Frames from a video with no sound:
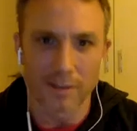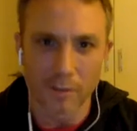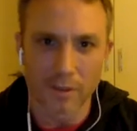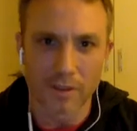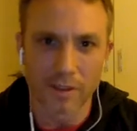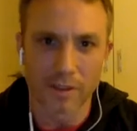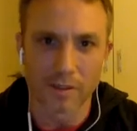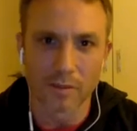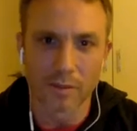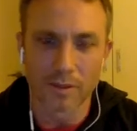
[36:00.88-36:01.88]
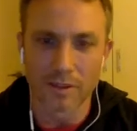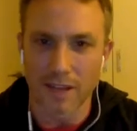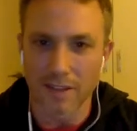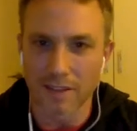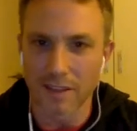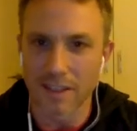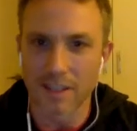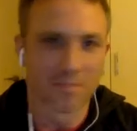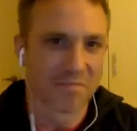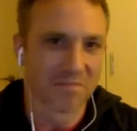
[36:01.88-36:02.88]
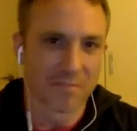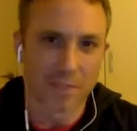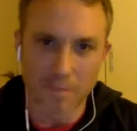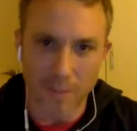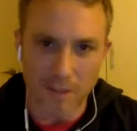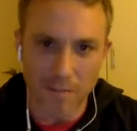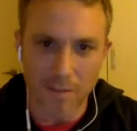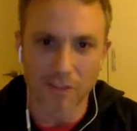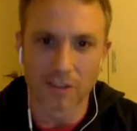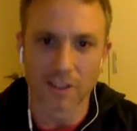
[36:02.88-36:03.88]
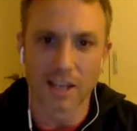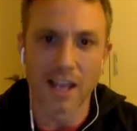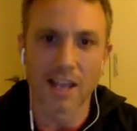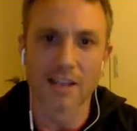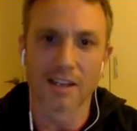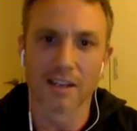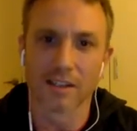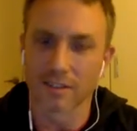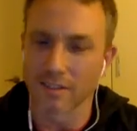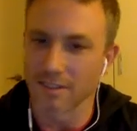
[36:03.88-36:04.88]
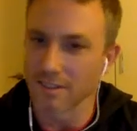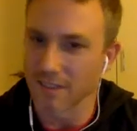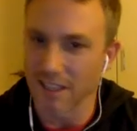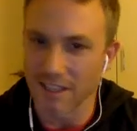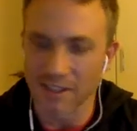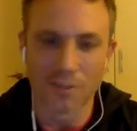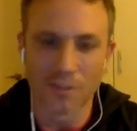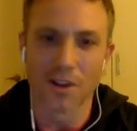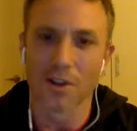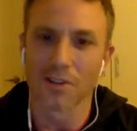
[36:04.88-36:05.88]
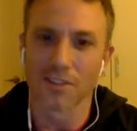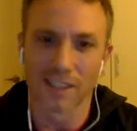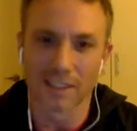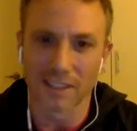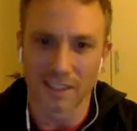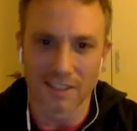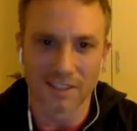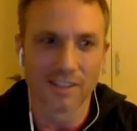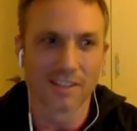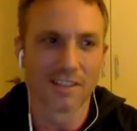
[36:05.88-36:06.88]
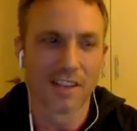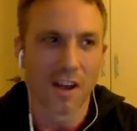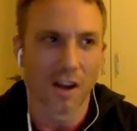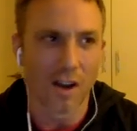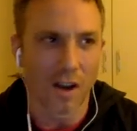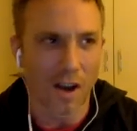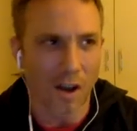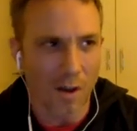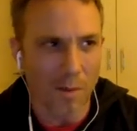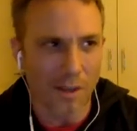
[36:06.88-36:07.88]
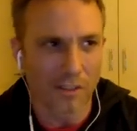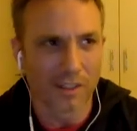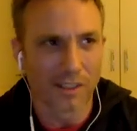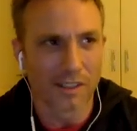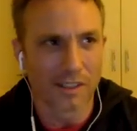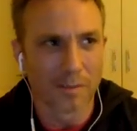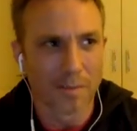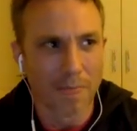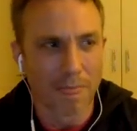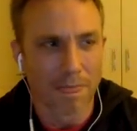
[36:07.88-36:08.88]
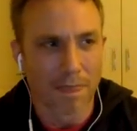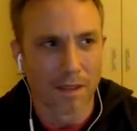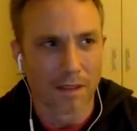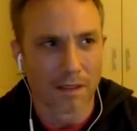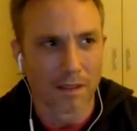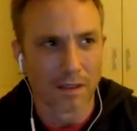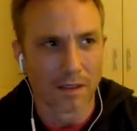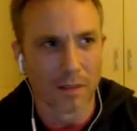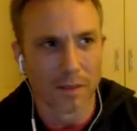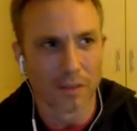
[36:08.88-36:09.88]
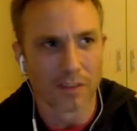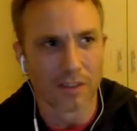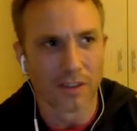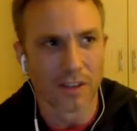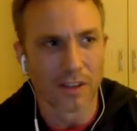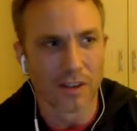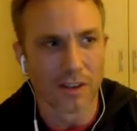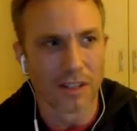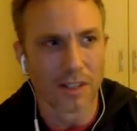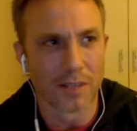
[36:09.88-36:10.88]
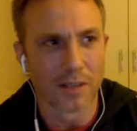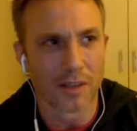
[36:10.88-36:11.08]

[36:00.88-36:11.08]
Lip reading: with the athlete as much as you can and taking those notes, taking the lessons. I'm actually, a bit of a side note here, but